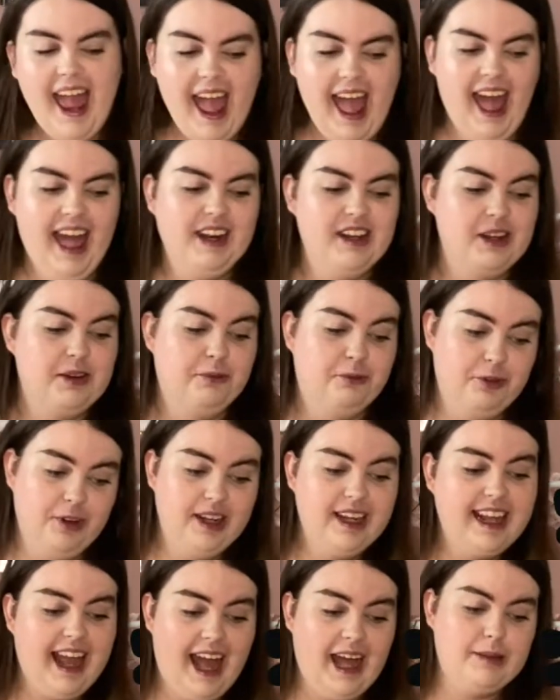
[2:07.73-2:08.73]
and I
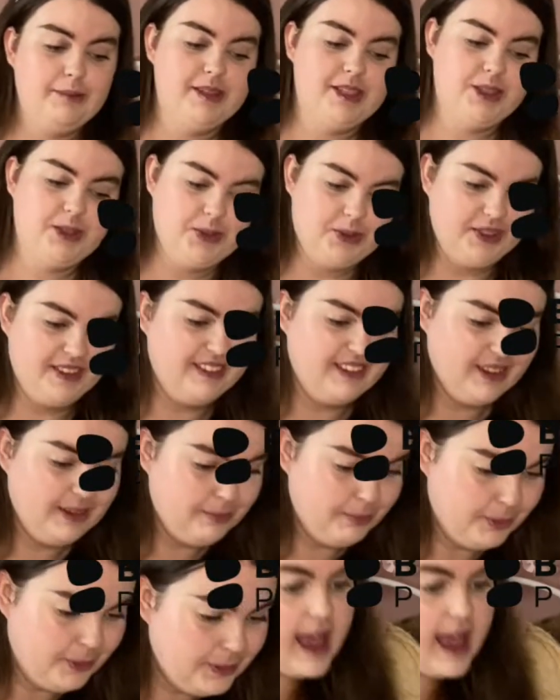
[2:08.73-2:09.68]
really am enjoying this book.